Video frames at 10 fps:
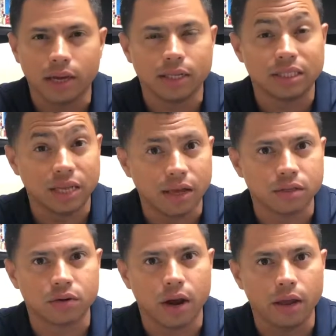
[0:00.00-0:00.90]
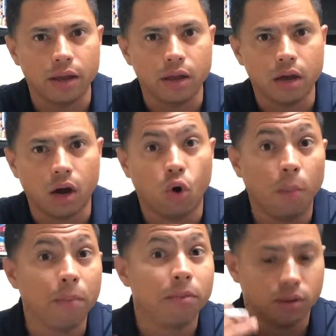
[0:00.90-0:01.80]
any sense, right? I
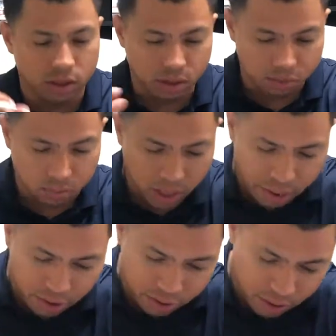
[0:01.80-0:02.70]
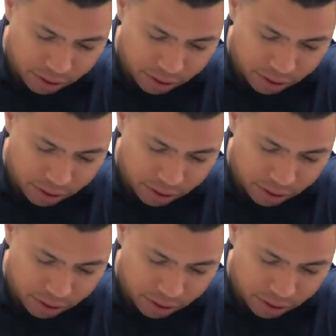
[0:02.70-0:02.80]
hope I'm building up some character